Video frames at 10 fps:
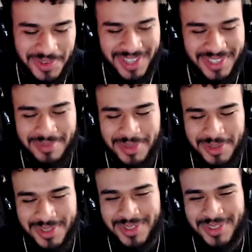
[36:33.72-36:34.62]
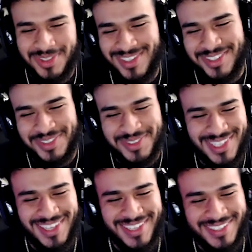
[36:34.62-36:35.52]
watching Blue's Clues on his own
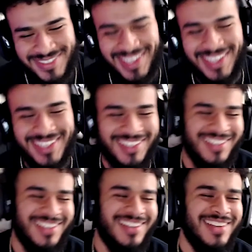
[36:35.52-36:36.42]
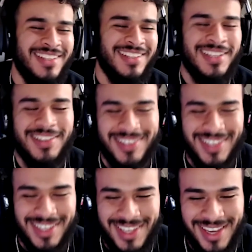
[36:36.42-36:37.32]
time. He was
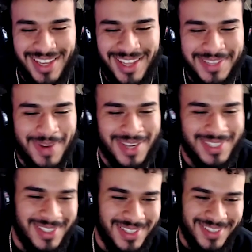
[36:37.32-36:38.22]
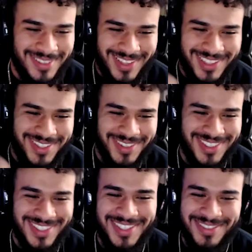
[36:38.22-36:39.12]
like, yeah, that's my Steve. That's the
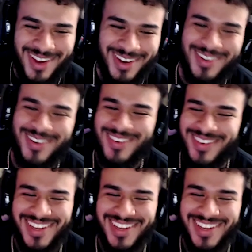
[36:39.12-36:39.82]
only Steve I know.